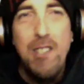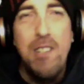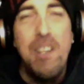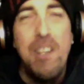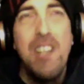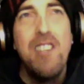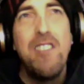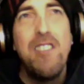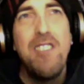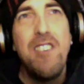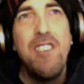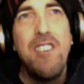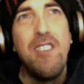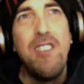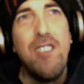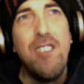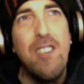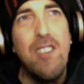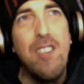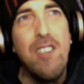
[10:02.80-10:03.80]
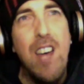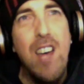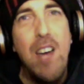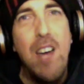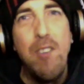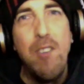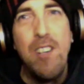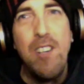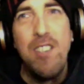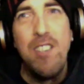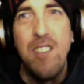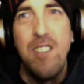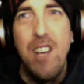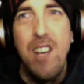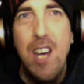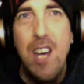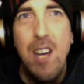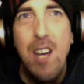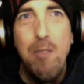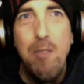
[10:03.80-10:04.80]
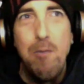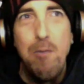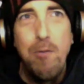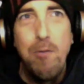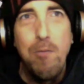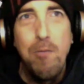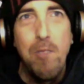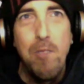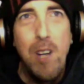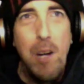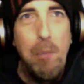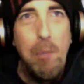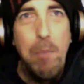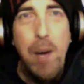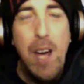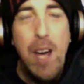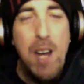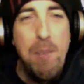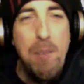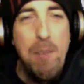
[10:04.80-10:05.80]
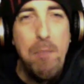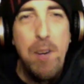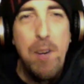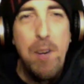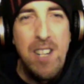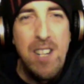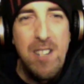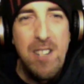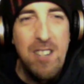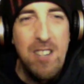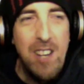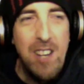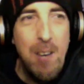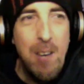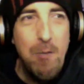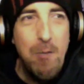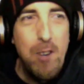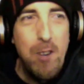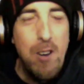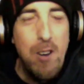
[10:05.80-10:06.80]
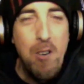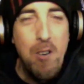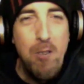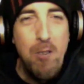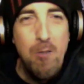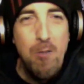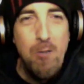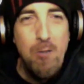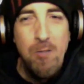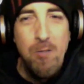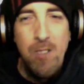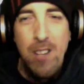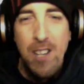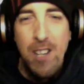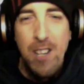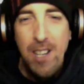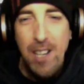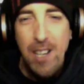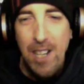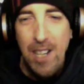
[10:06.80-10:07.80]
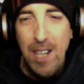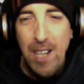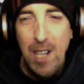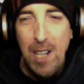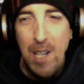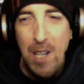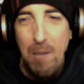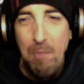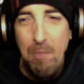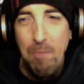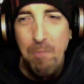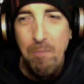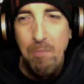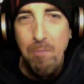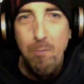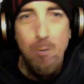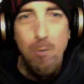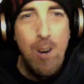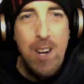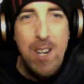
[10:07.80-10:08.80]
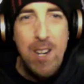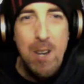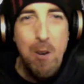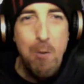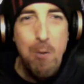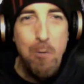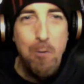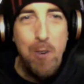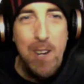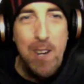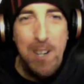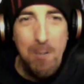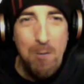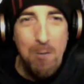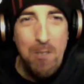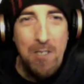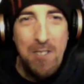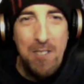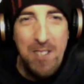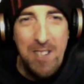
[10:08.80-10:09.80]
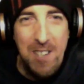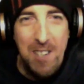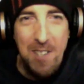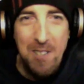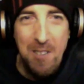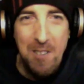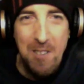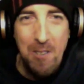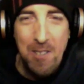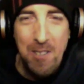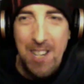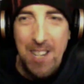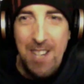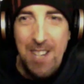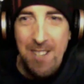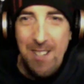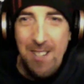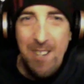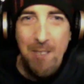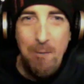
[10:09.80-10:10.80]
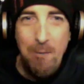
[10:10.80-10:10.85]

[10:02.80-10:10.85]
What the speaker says: easier than having to have like pay money to have your own radio frequency. So it's easier for